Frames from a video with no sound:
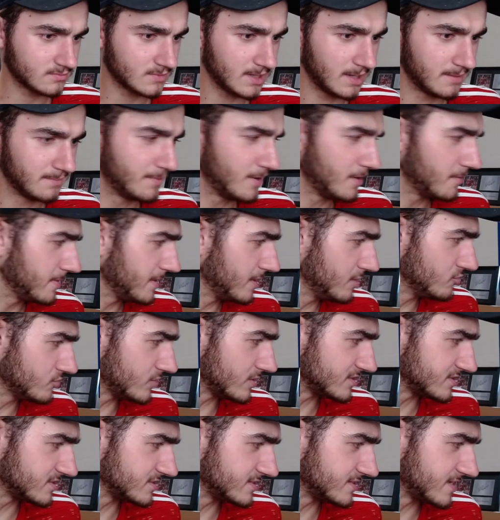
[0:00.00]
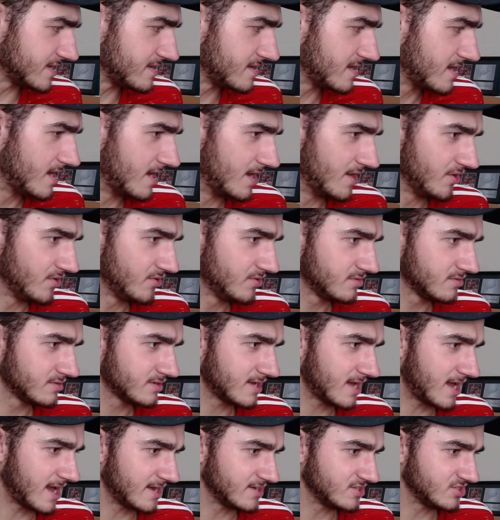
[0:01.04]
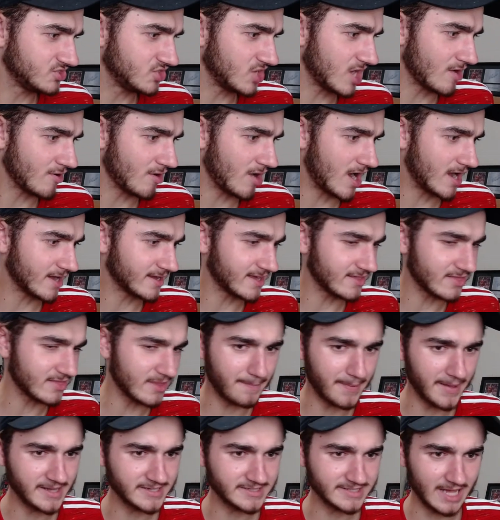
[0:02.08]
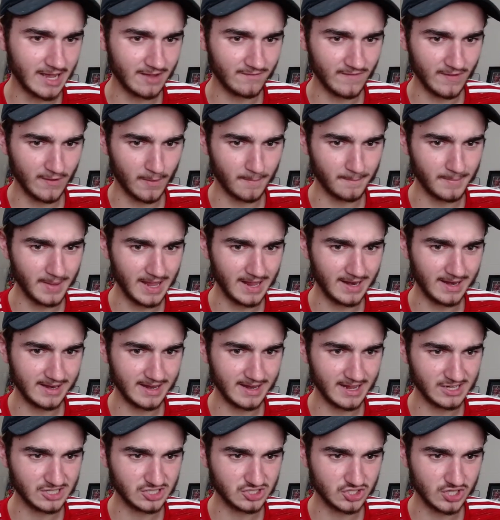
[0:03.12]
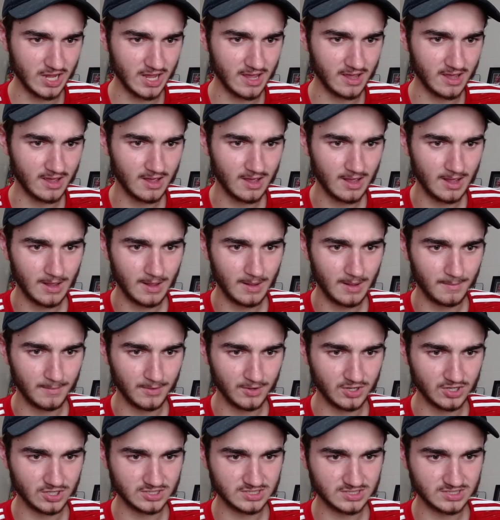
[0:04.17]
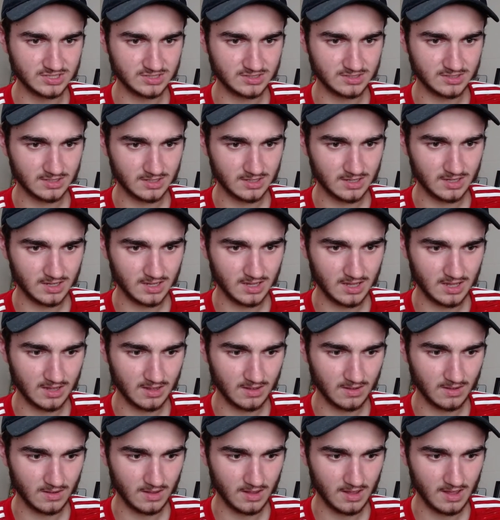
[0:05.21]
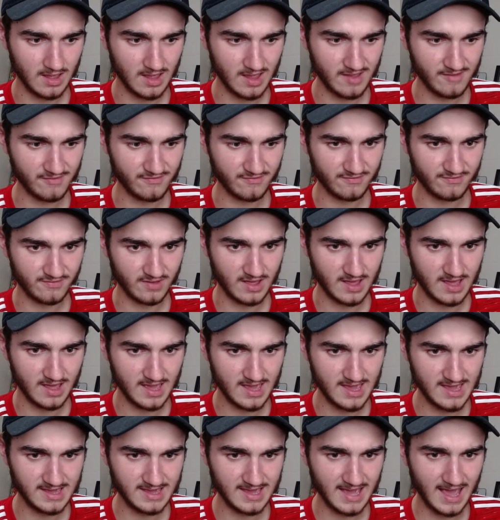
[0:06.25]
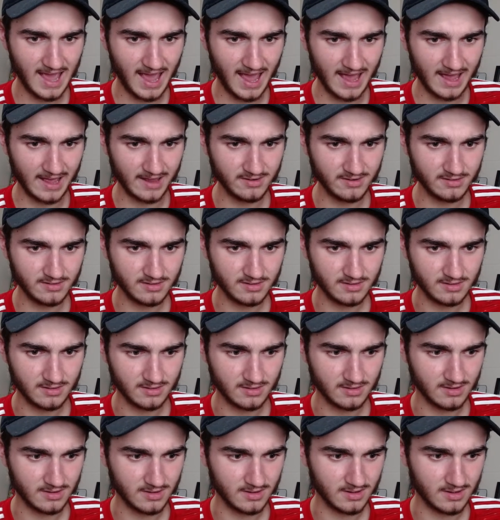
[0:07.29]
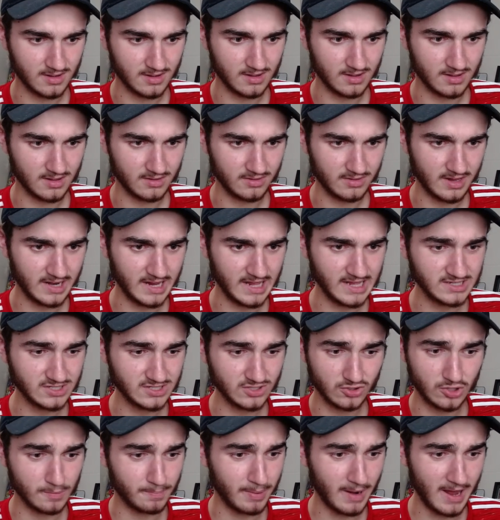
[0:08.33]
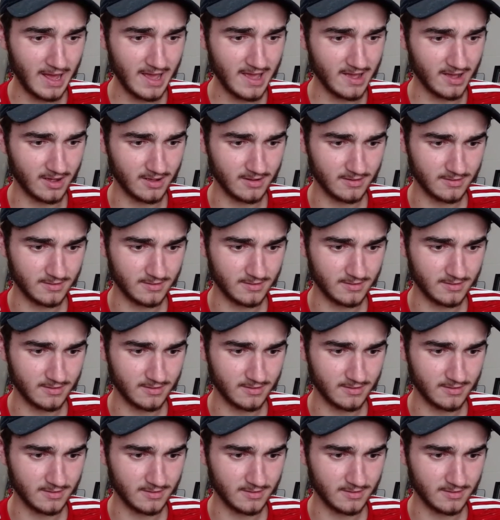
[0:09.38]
But it'll be interesting to see, can Gerrard get the best out of Leon Bailey next year? Because if he can, then he's a good player.